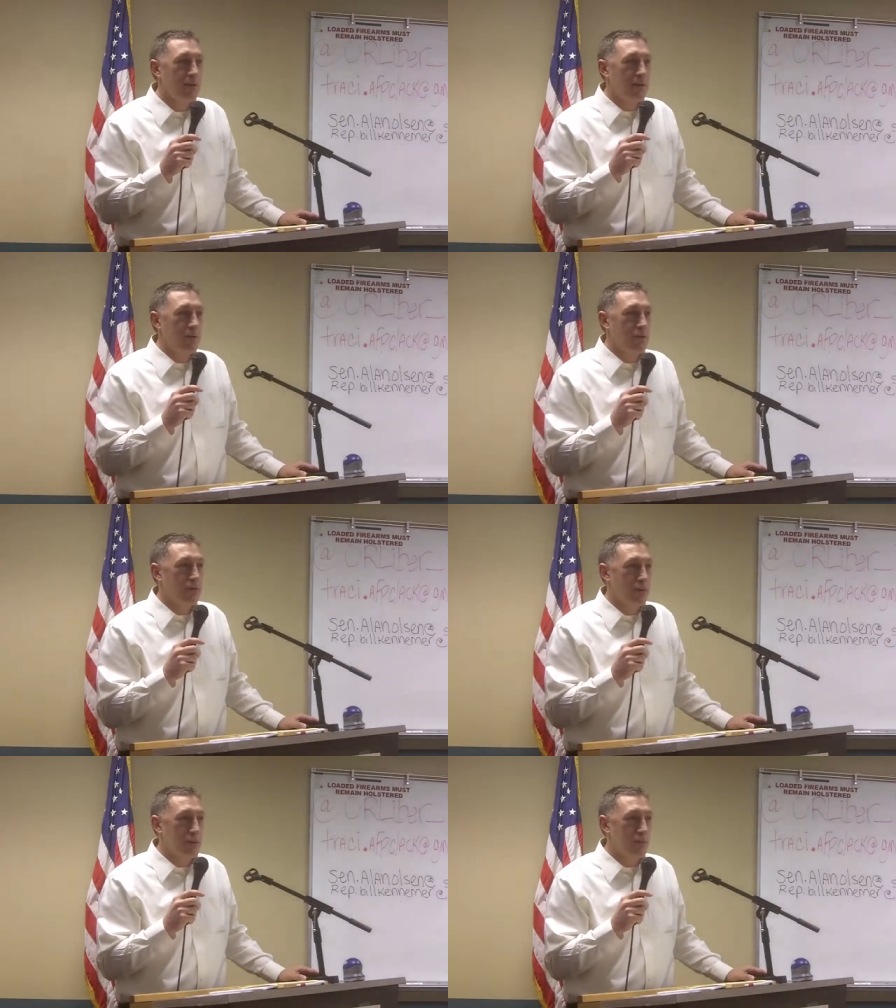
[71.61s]
that we're
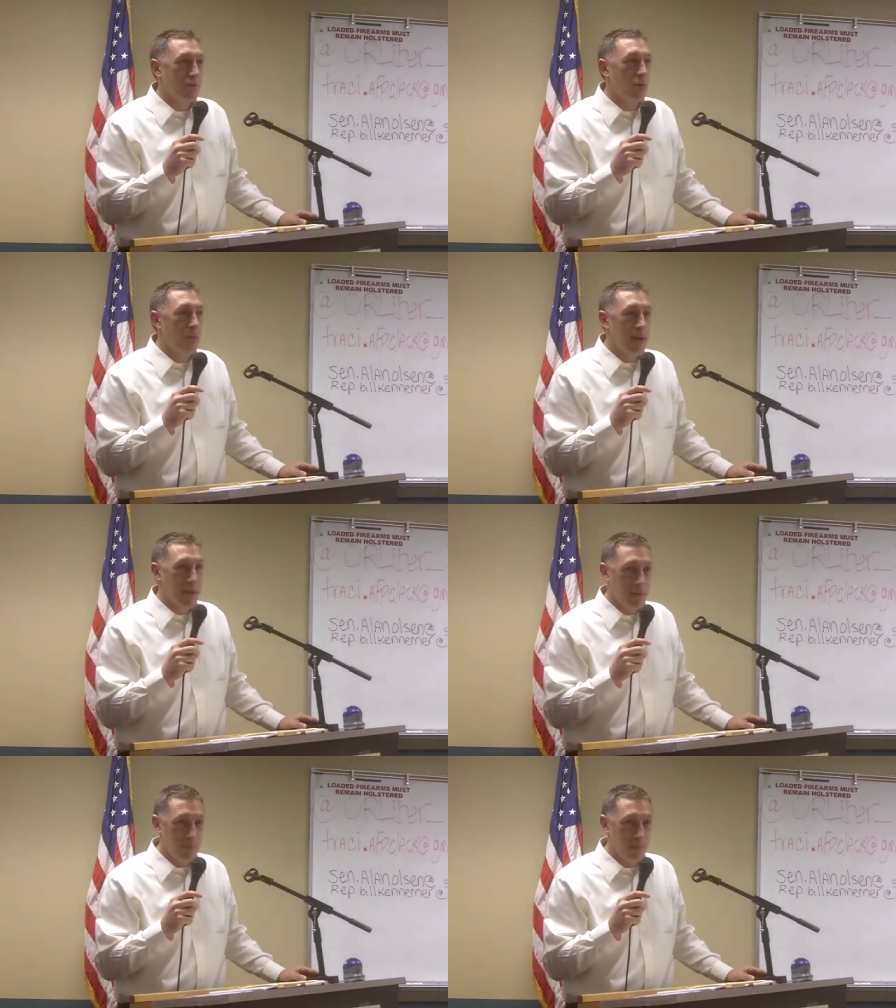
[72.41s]
doing to roll
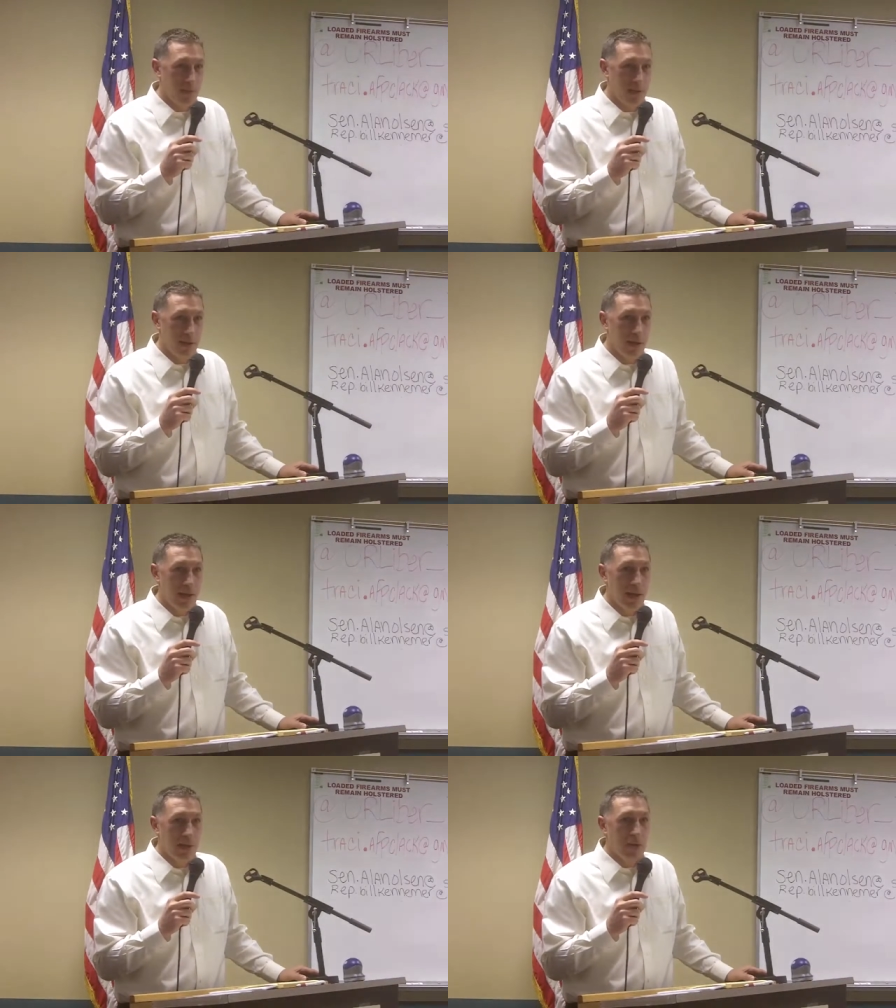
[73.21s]
back government
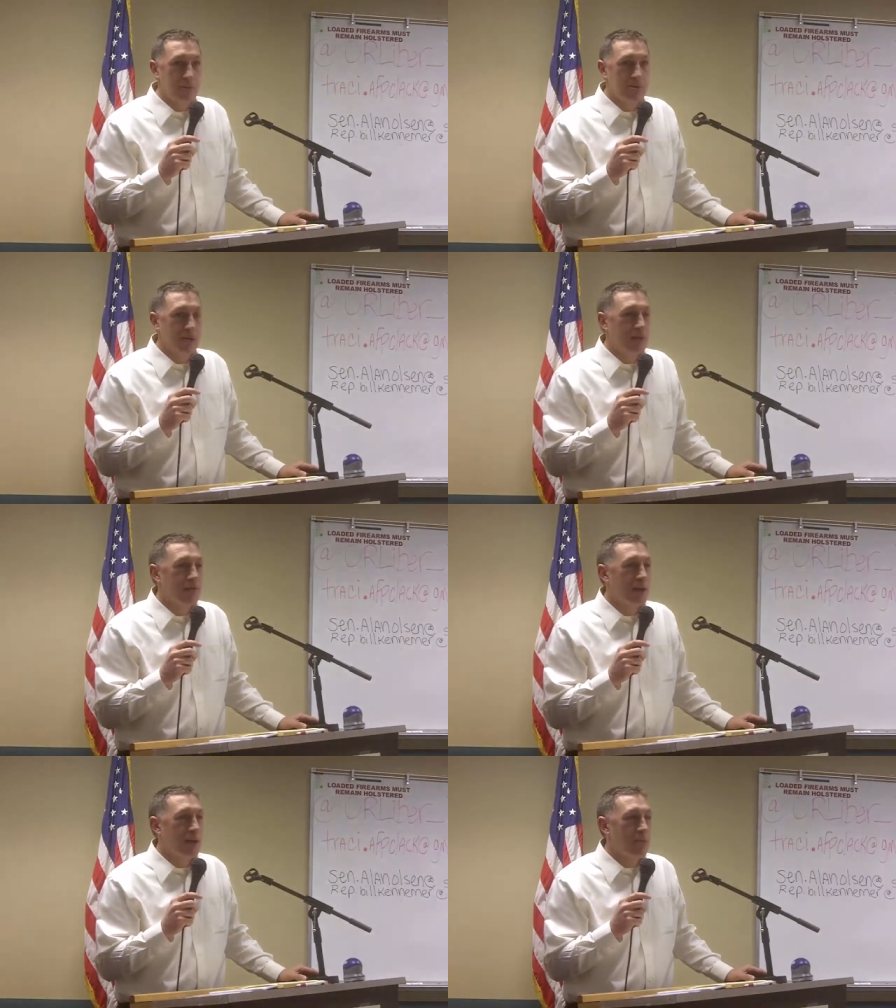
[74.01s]

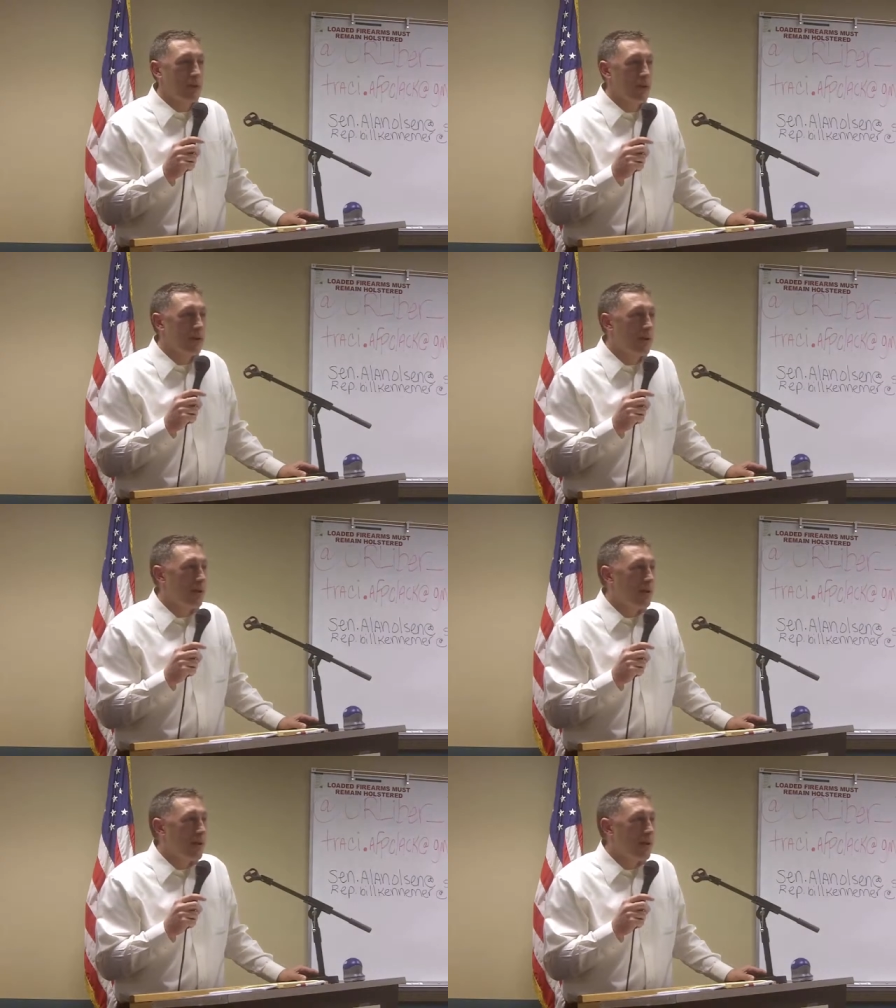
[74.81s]
representative of